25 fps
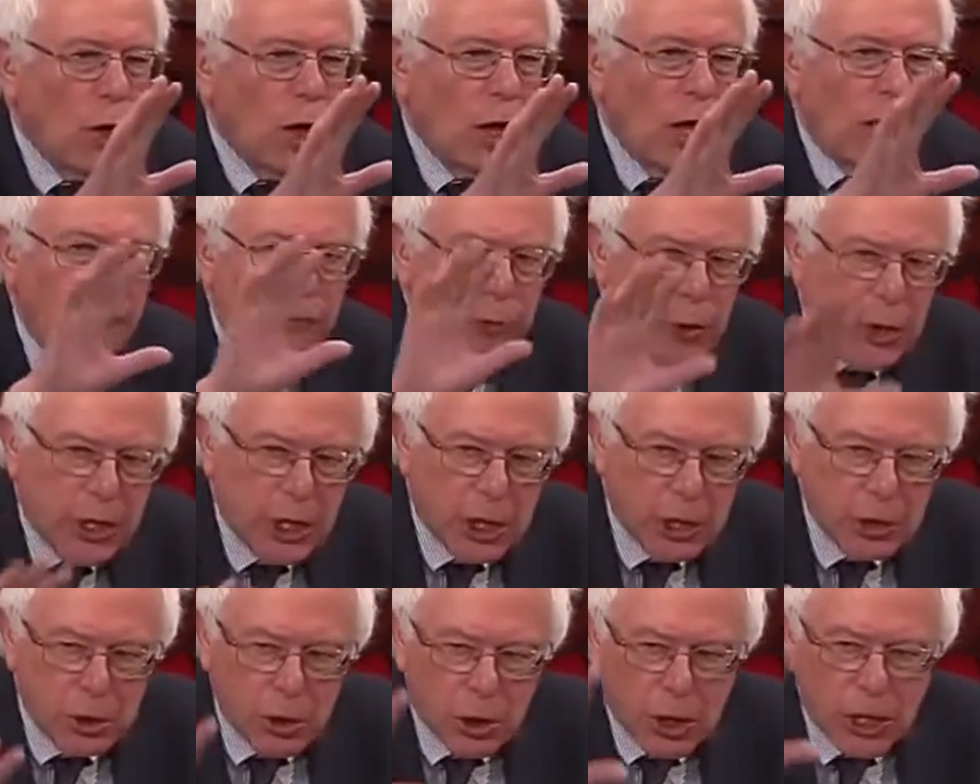if we're
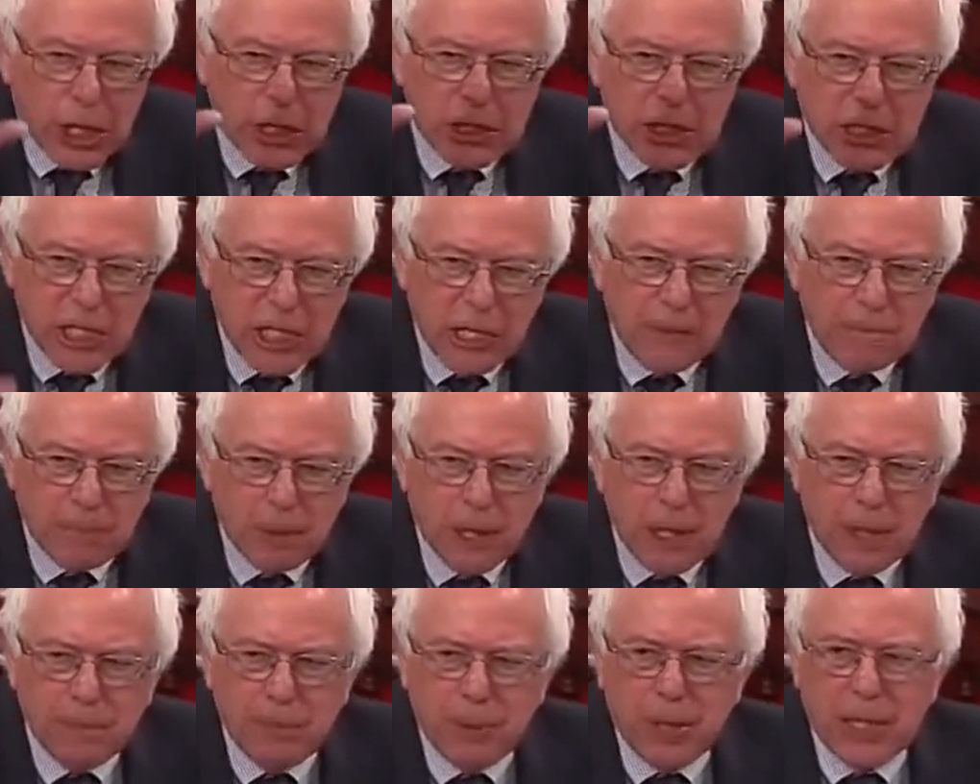going to look at
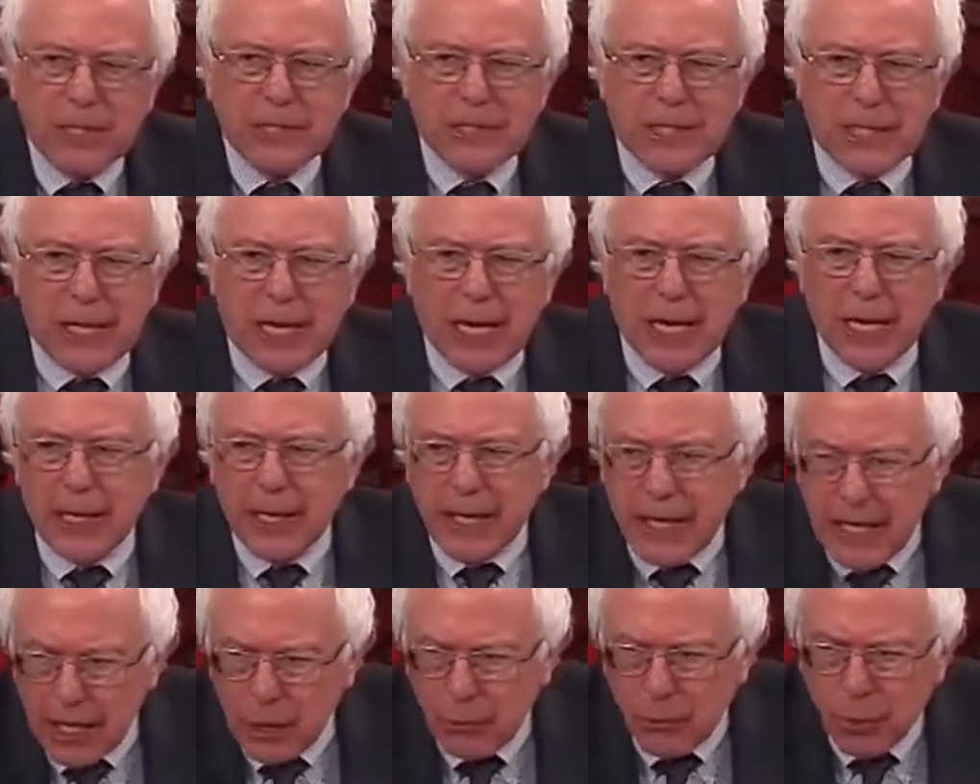TPP today and
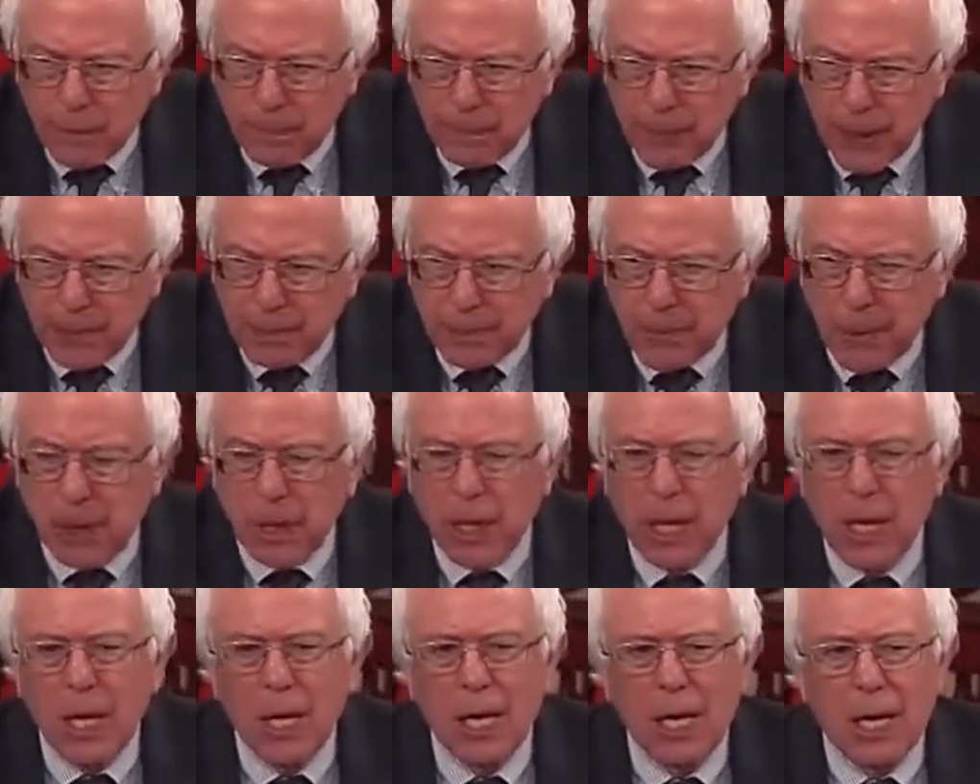hear what
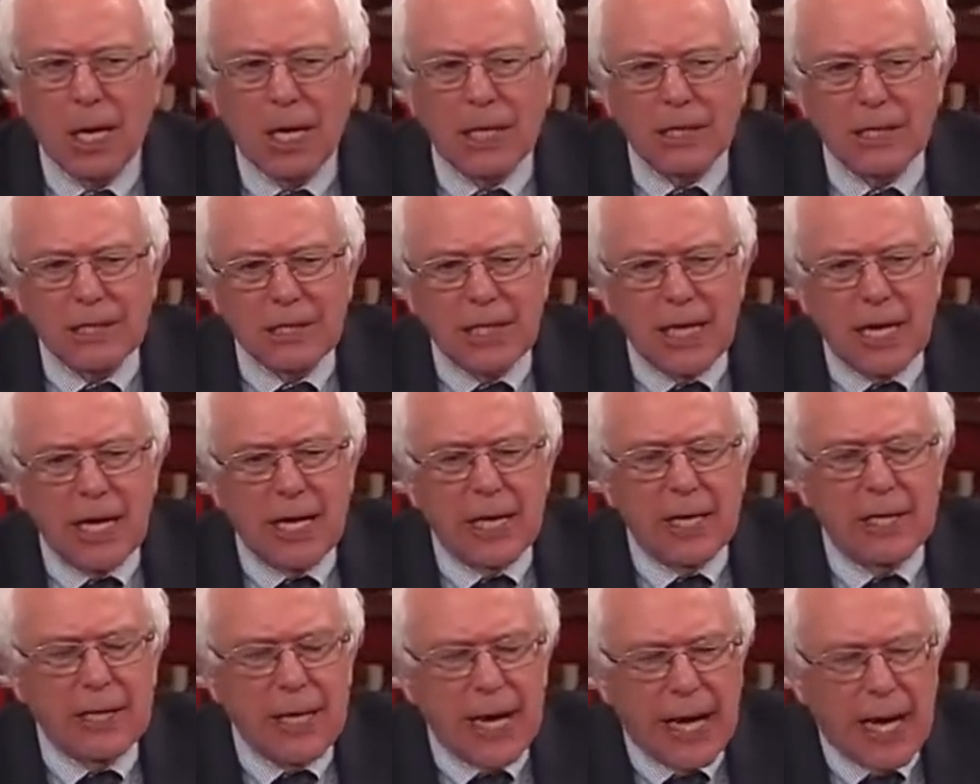people are
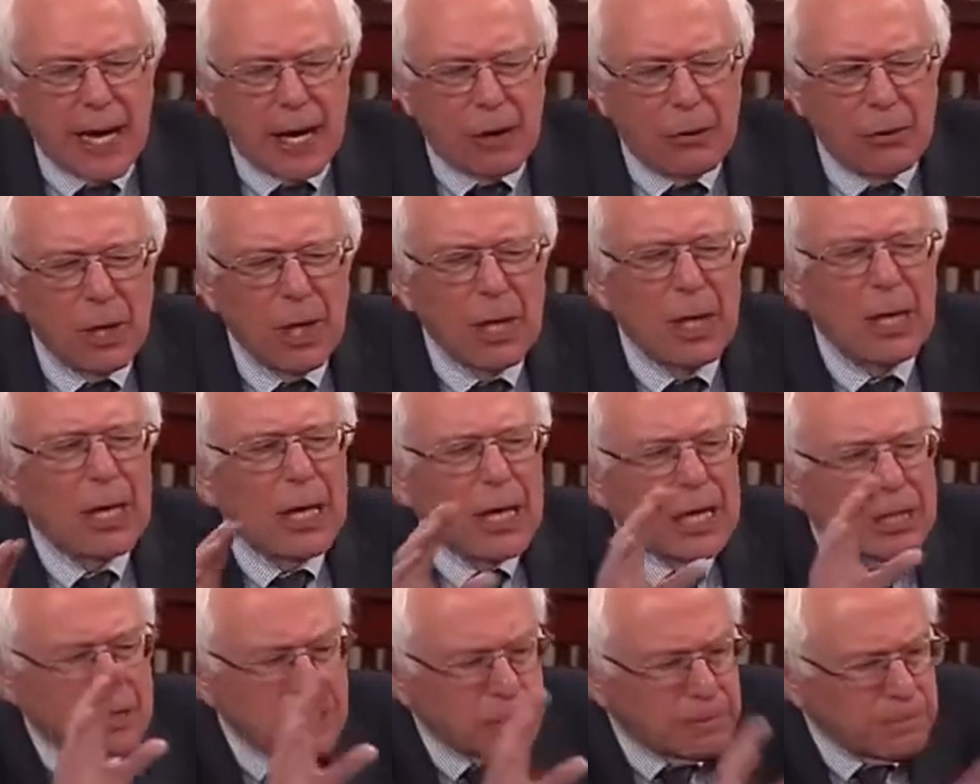saying now,
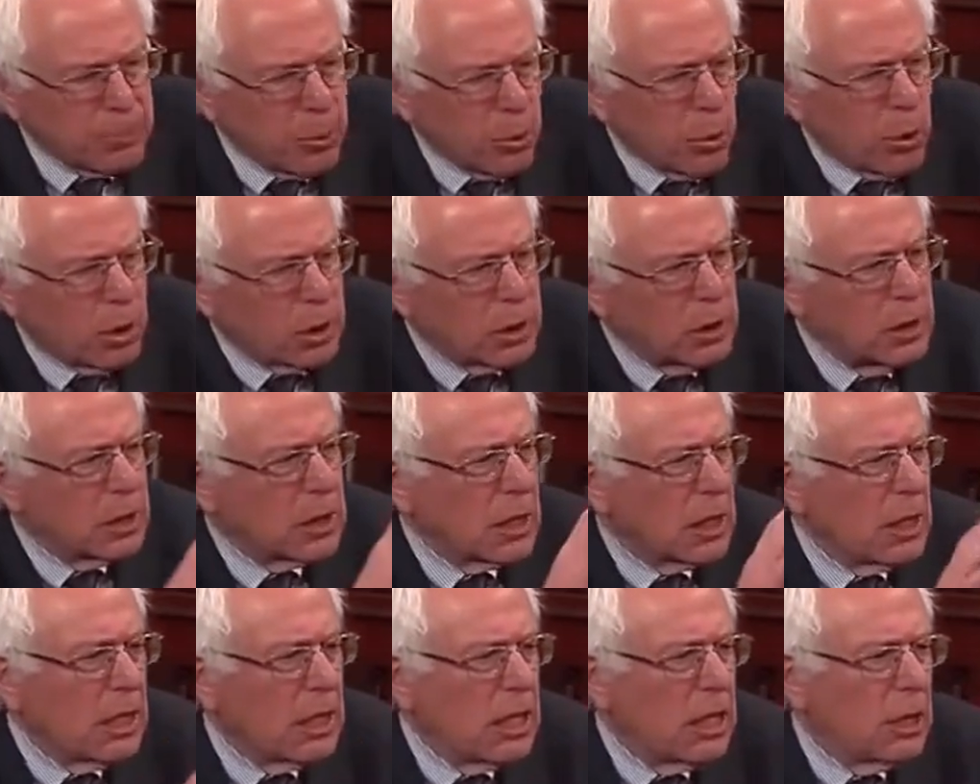it's important
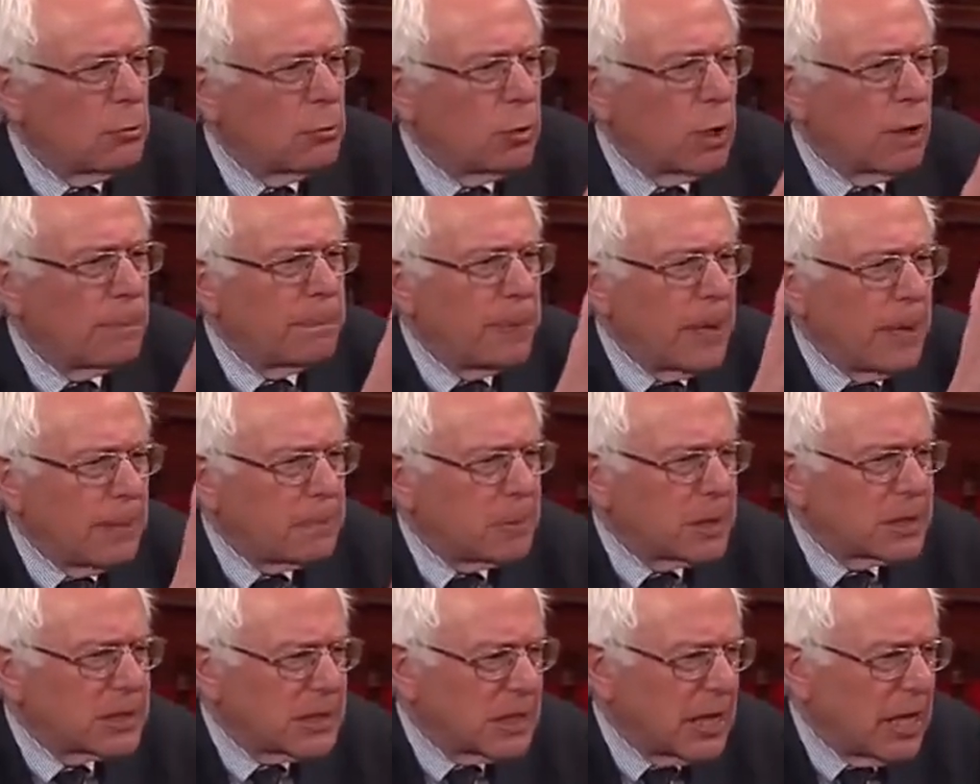to hear what
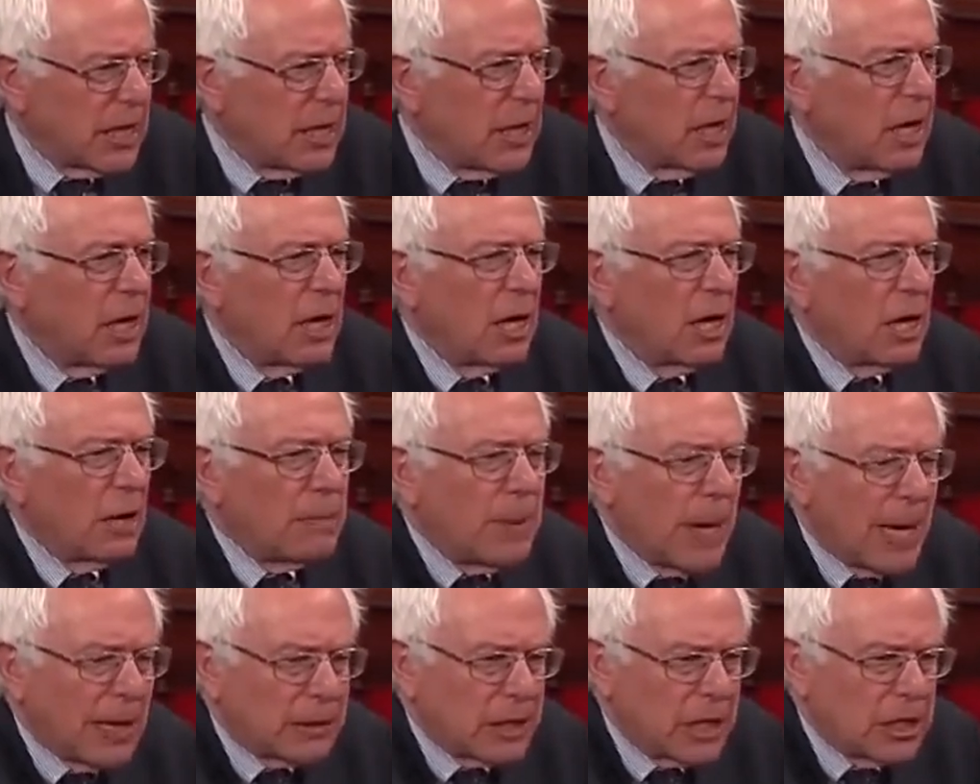people said
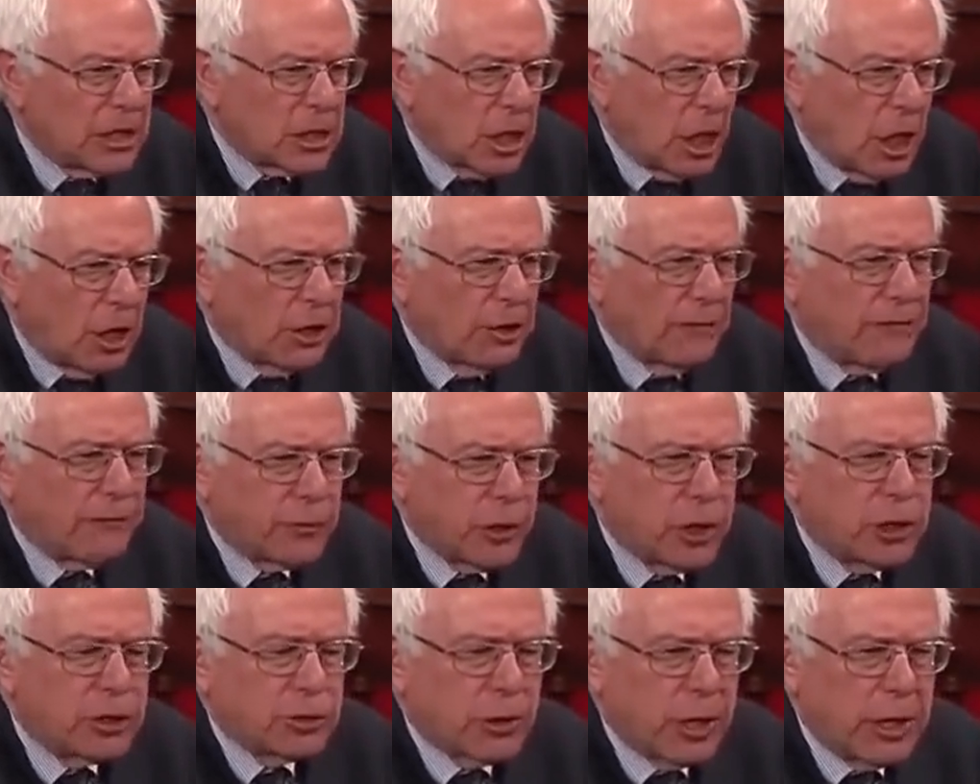about these other
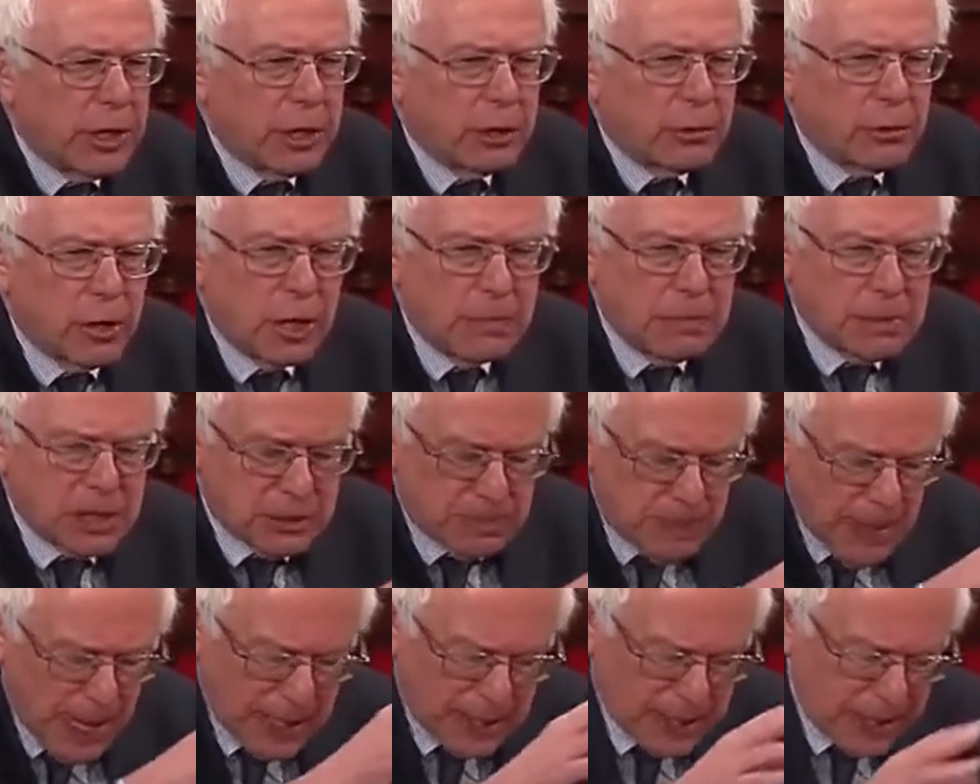free trade agreements
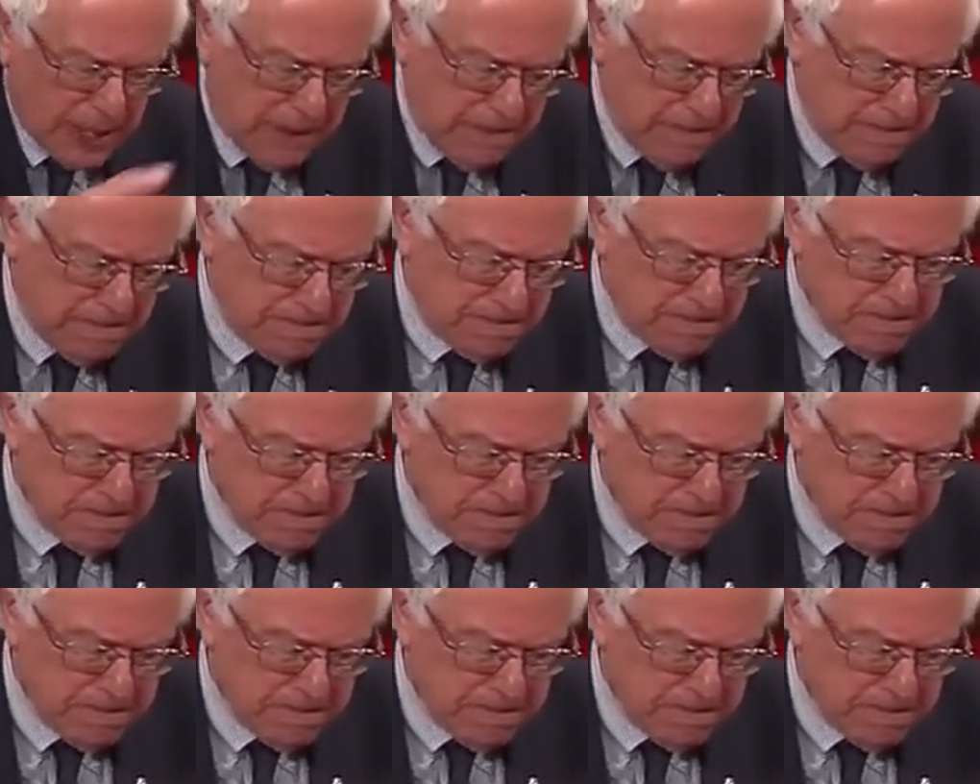back then.